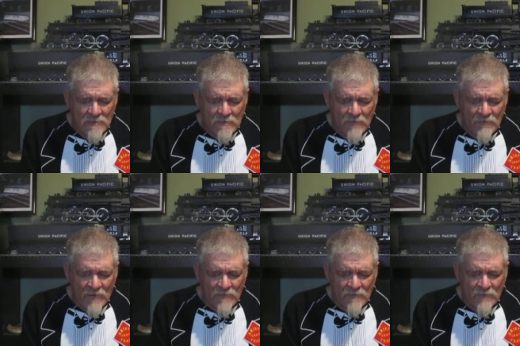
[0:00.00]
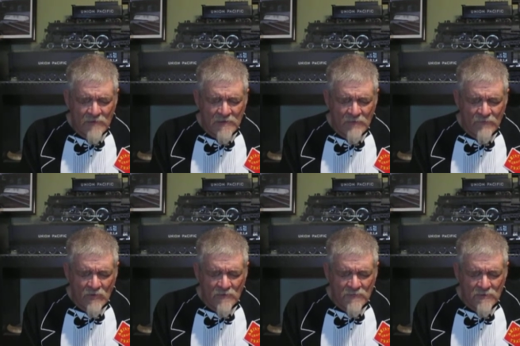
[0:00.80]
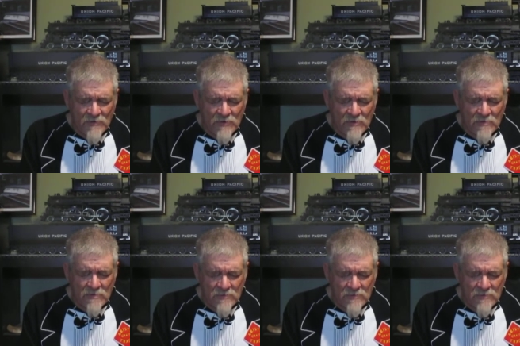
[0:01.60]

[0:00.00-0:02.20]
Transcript: But Father, if we keep focused on you,